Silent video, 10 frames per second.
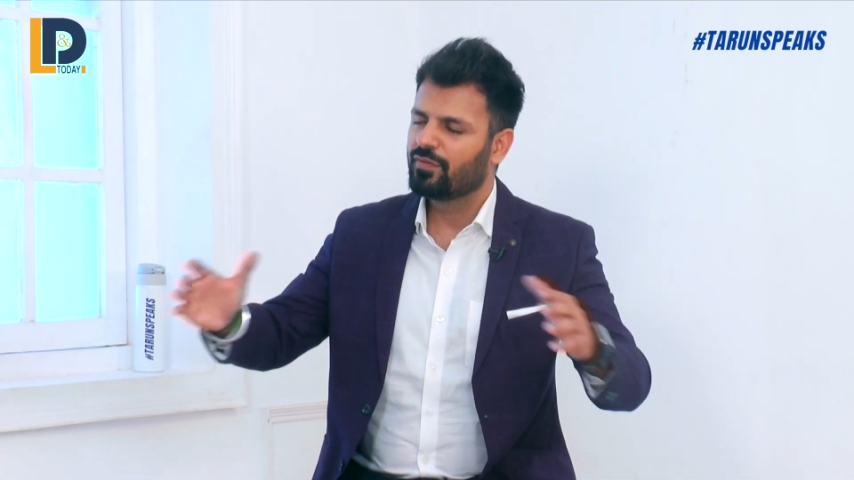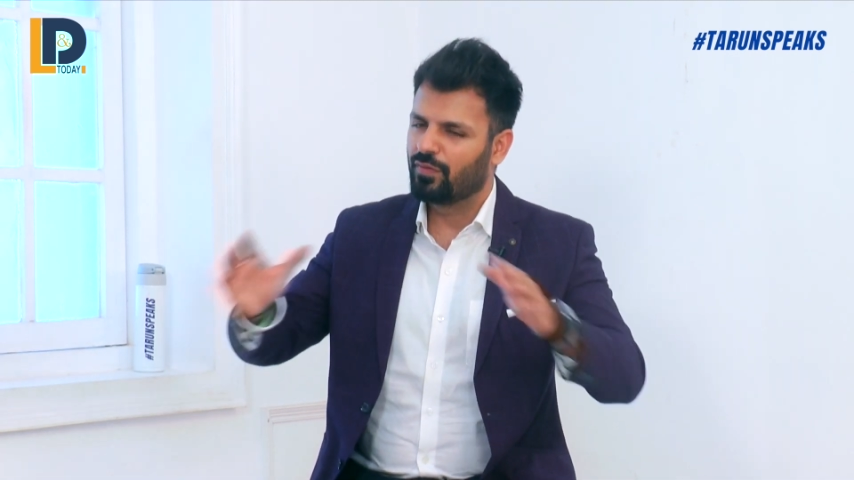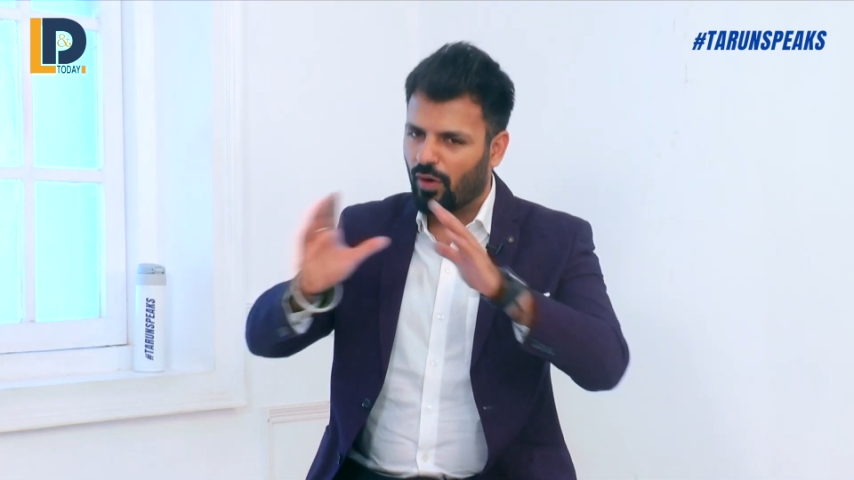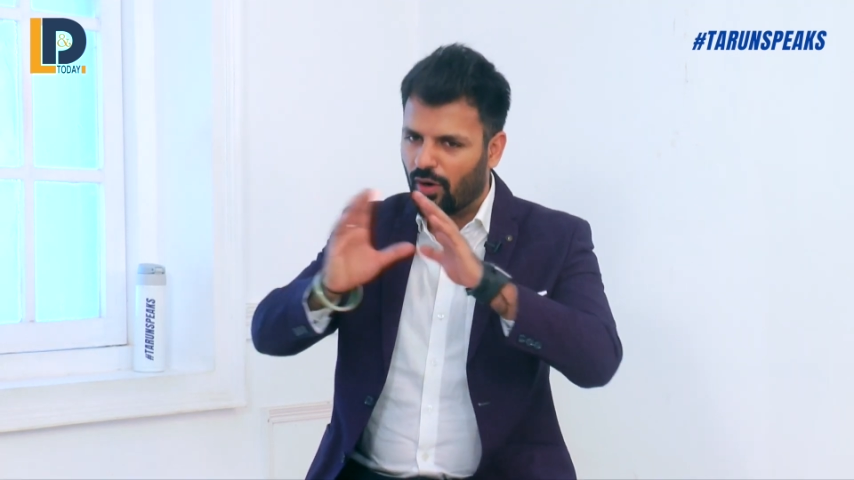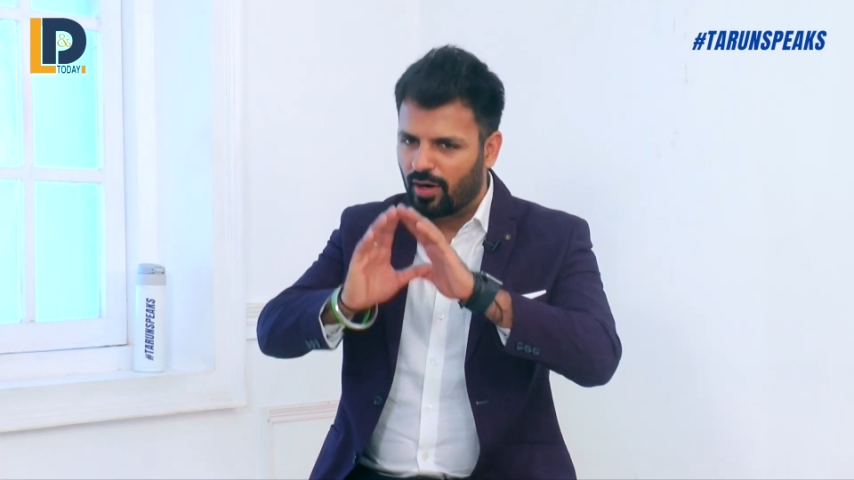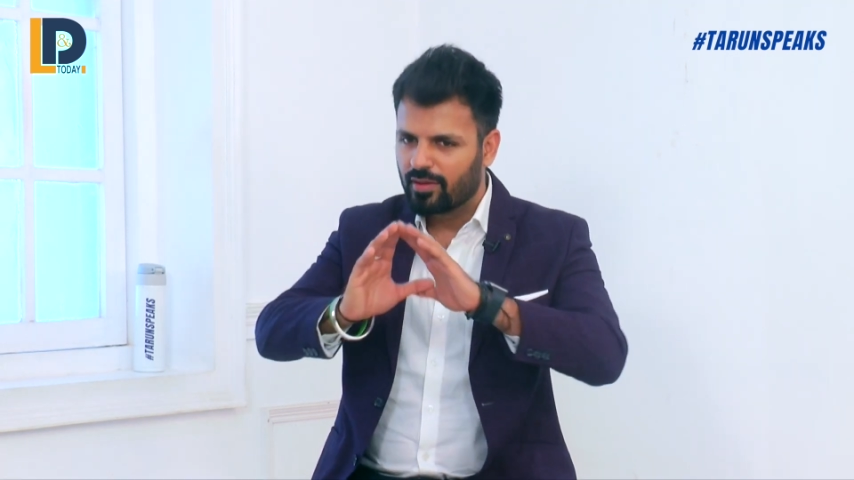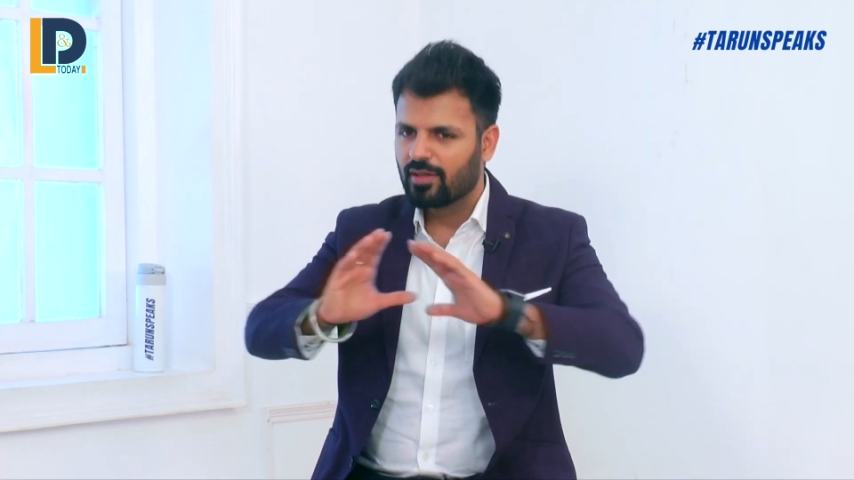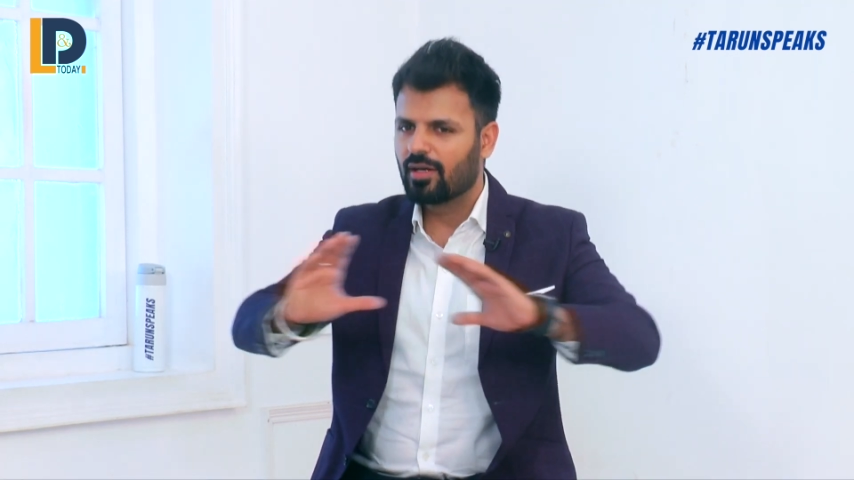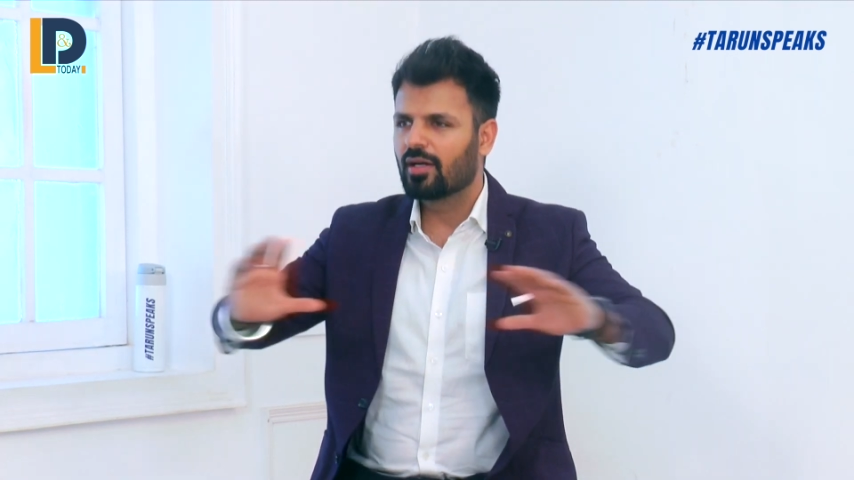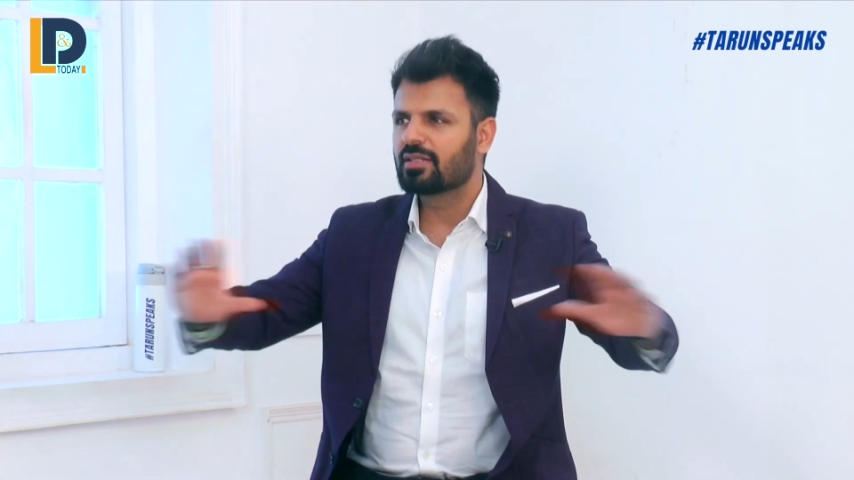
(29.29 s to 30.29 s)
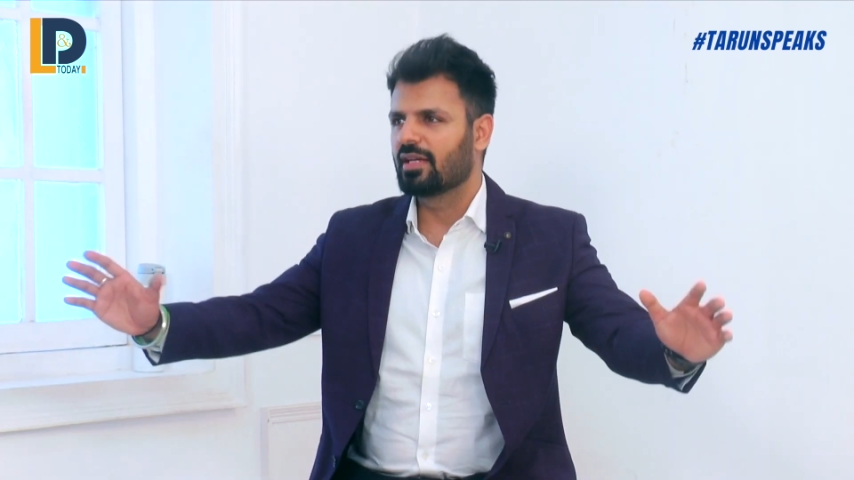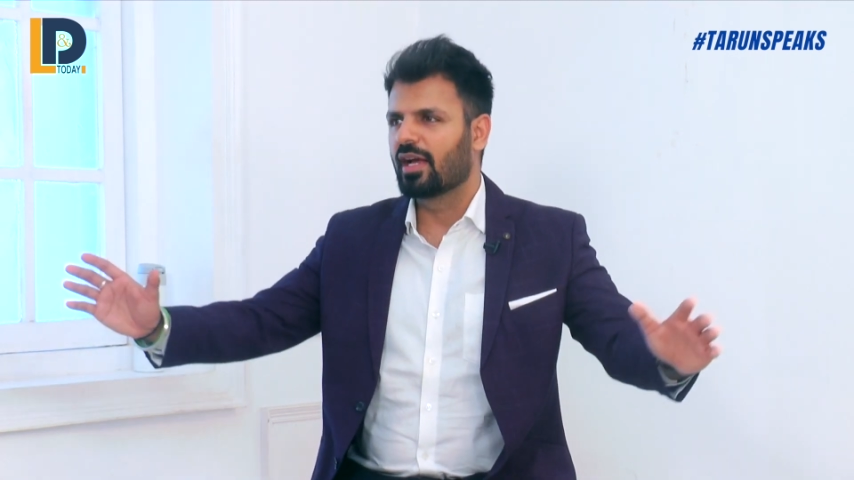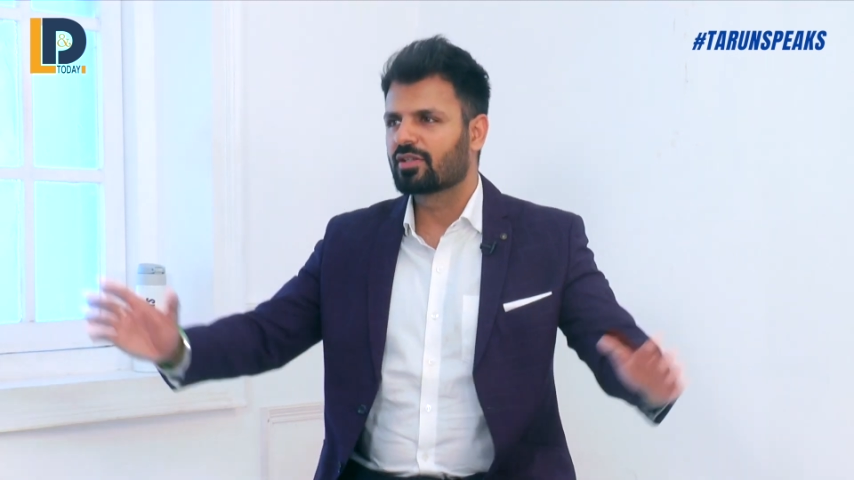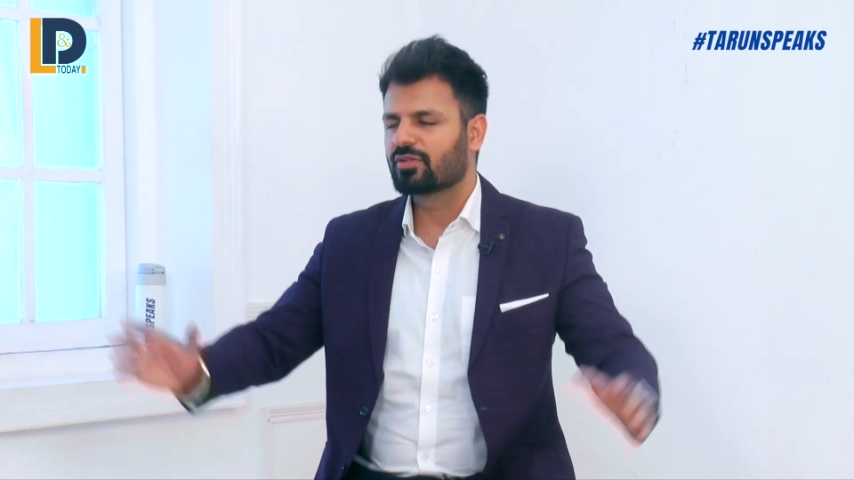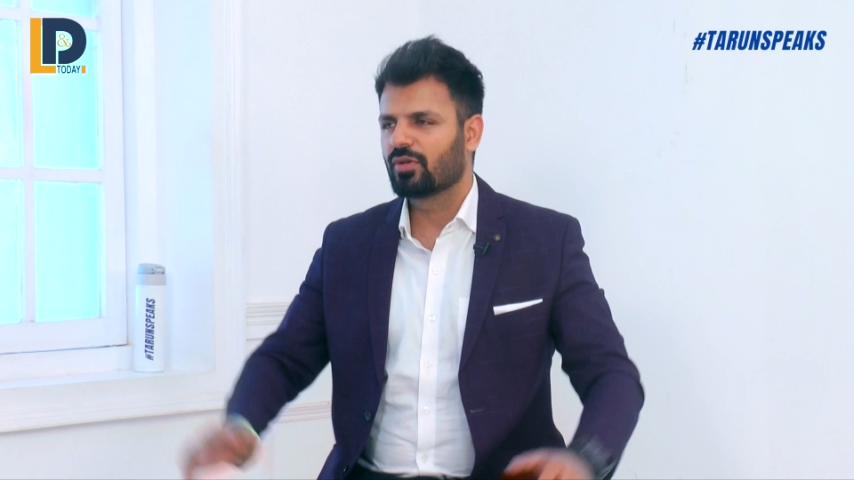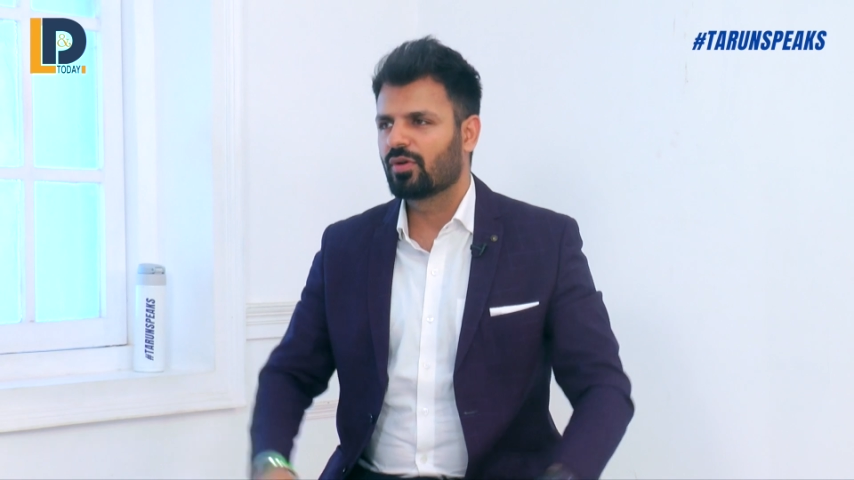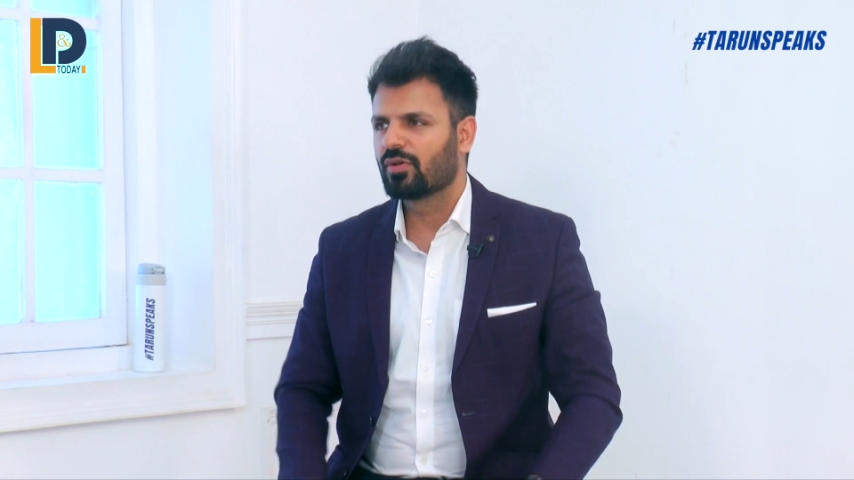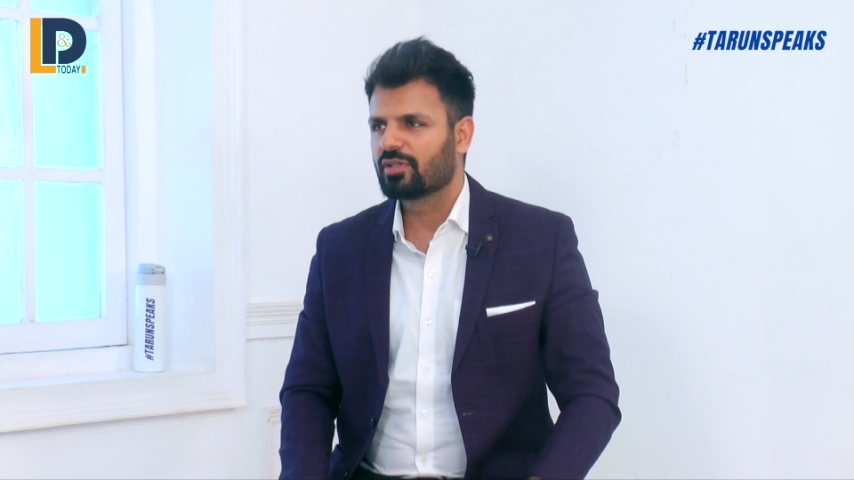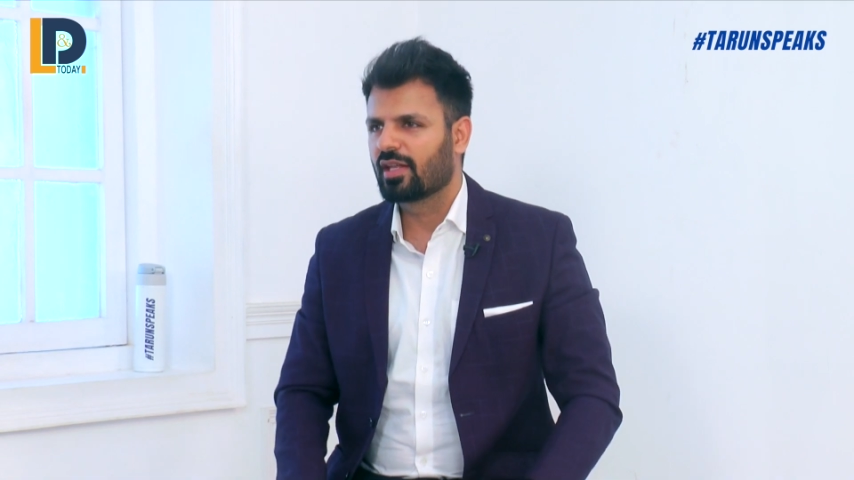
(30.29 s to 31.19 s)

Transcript: for the CXOs,